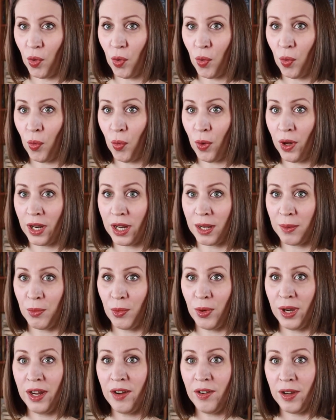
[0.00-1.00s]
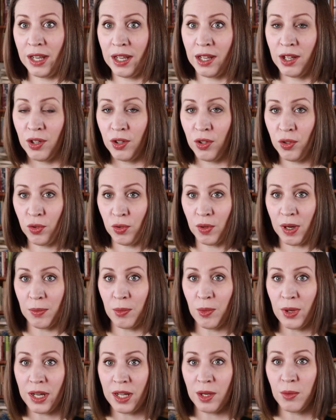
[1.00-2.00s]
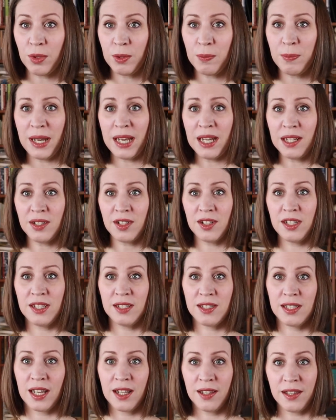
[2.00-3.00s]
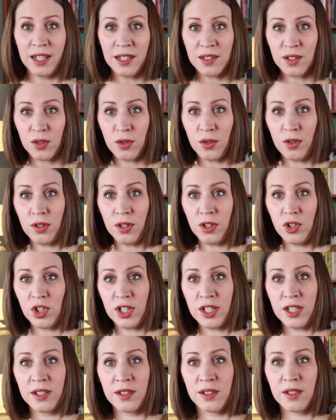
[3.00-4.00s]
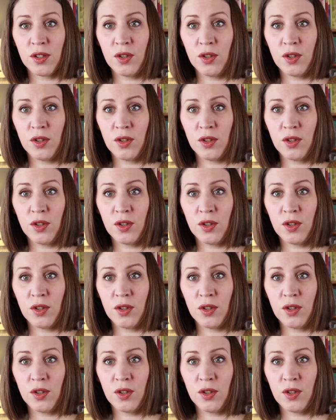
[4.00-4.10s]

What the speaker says: what I'm wearing, who I'm wearing, what pattern is that? That's gorgeous!